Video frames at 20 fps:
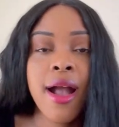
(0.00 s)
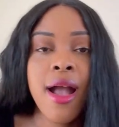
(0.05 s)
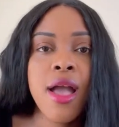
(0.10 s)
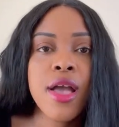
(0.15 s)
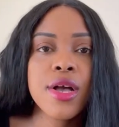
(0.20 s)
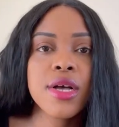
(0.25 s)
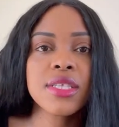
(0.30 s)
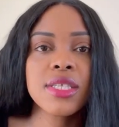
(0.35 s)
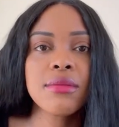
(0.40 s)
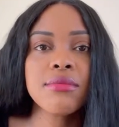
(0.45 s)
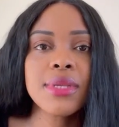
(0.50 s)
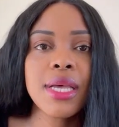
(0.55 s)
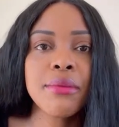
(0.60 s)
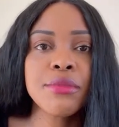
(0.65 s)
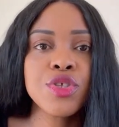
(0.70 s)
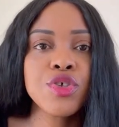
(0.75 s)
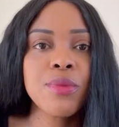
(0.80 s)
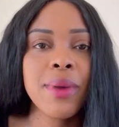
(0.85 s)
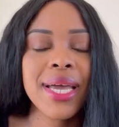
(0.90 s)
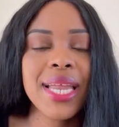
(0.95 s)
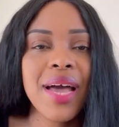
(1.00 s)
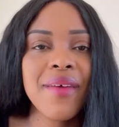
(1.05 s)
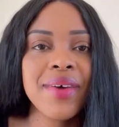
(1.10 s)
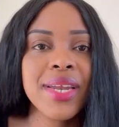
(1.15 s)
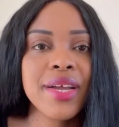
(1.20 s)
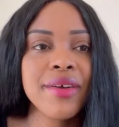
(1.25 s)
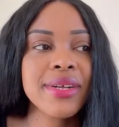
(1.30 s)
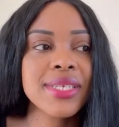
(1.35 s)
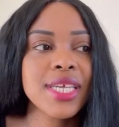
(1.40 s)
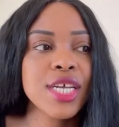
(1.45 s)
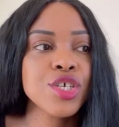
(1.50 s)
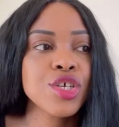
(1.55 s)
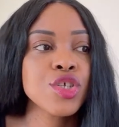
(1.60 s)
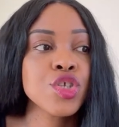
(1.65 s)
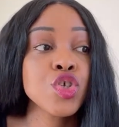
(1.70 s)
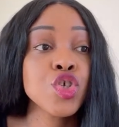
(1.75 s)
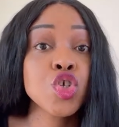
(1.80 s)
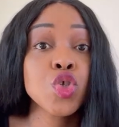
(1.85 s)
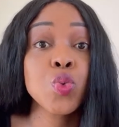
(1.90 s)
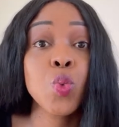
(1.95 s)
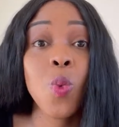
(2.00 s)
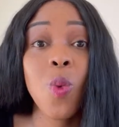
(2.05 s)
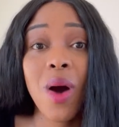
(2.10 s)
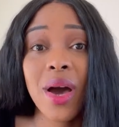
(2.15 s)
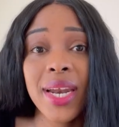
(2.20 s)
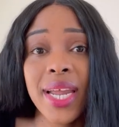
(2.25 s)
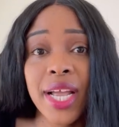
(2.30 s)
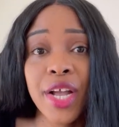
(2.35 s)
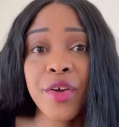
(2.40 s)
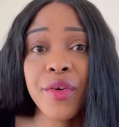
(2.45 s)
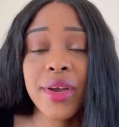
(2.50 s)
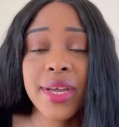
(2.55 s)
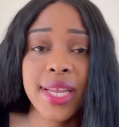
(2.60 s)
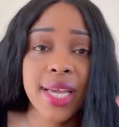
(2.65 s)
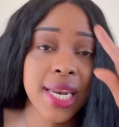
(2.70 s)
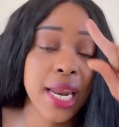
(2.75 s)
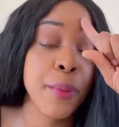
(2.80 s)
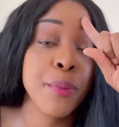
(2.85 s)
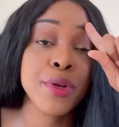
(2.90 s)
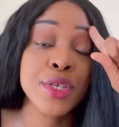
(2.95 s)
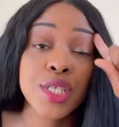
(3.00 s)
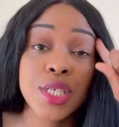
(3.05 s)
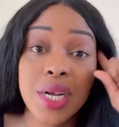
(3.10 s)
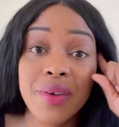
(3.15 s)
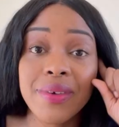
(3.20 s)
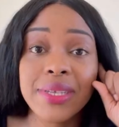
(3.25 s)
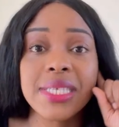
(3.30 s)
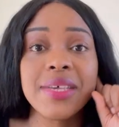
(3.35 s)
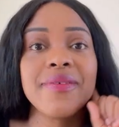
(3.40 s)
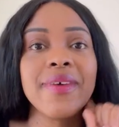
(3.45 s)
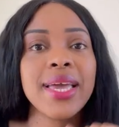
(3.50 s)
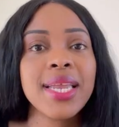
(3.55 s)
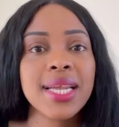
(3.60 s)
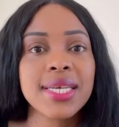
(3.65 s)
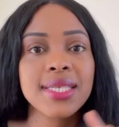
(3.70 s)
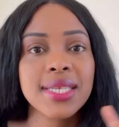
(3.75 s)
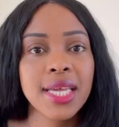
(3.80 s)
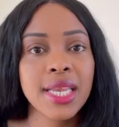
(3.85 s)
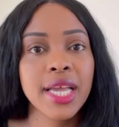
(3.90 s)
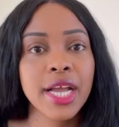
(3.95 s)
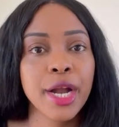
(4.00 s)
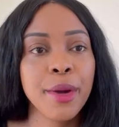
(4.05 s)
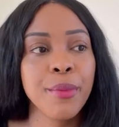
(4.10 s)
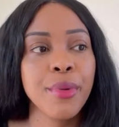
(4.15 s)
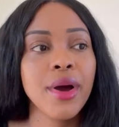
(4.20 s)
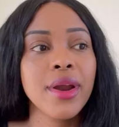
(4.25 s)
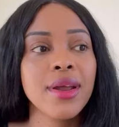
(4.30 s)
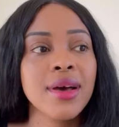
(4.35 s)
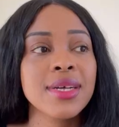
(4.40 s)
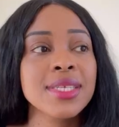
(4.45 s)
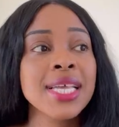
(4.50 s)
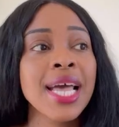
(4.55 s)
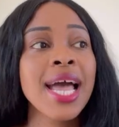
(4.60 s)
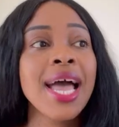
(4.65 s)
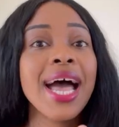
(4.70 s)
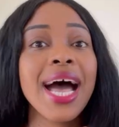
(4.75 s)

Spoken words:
Because sometimes you might have an irritation to just one ingredient, a preservative in a skincare product,